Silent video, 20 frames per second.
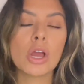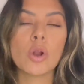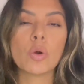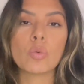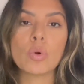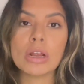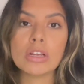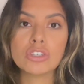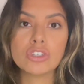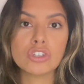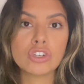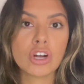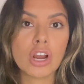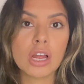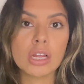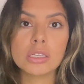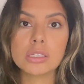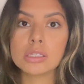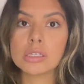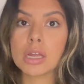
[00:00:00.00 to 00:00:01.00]

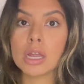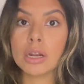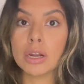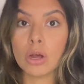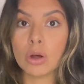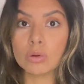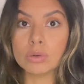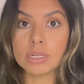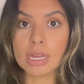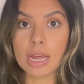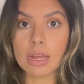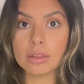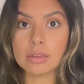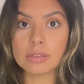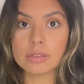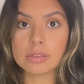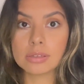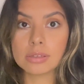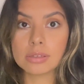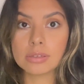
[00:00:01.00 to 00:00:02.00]
restaurants, and
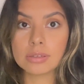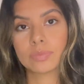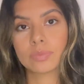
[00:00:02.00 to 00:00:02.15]
hotels.